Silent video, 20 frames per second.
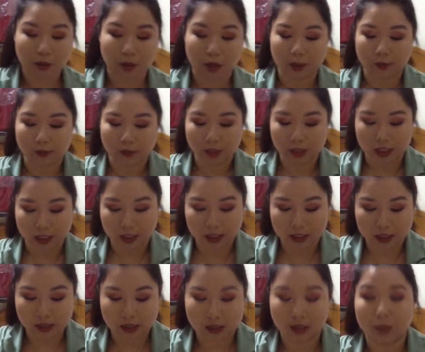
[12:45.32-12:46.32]
primer
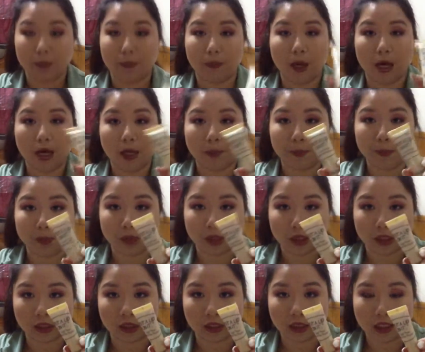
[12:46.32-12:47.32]
is the Balm
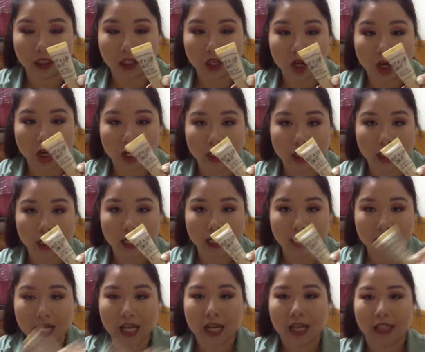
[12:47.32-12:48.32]
Put a Lid on
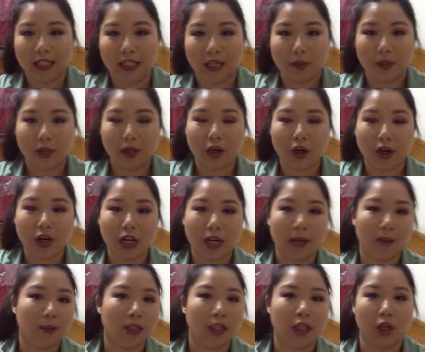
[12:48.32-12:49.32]
It. Now I heard
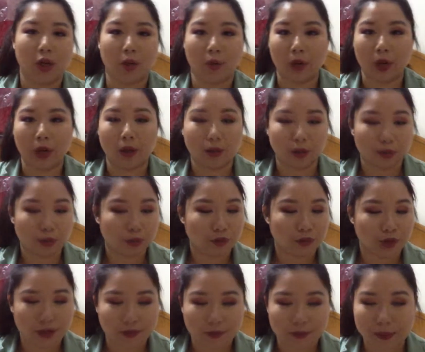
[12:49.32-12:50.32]
Emily Noel
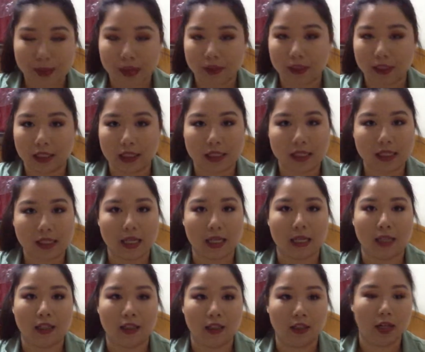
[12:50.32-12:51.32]
rave about this,
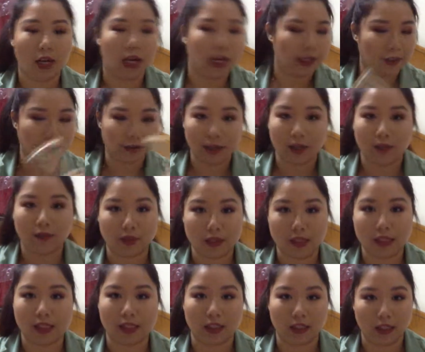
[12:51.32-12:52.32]
and I
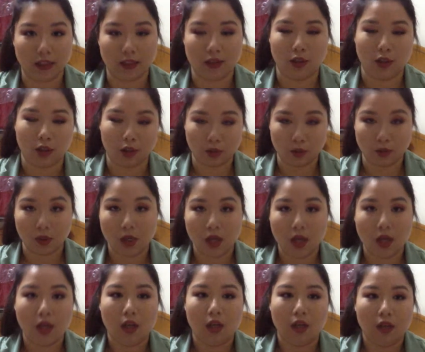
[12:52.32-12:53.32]
obviously, you know,
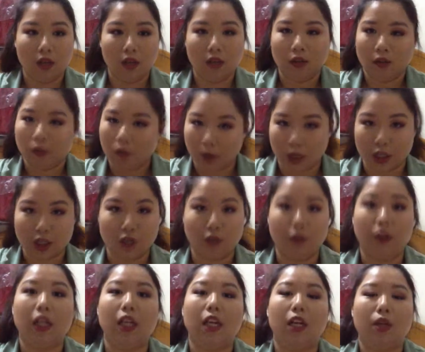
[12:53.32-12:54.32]
watch her
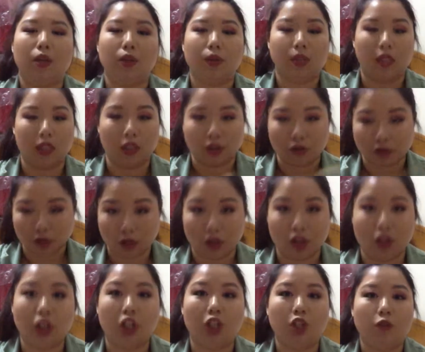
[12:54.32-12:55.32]
videos and trust
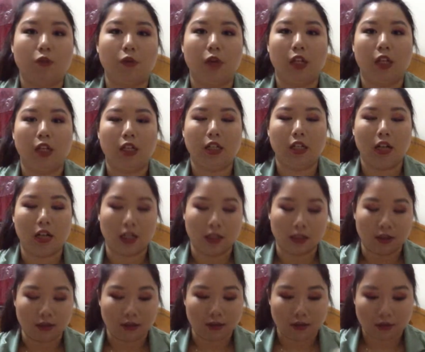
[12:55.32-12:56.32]
her judgment, and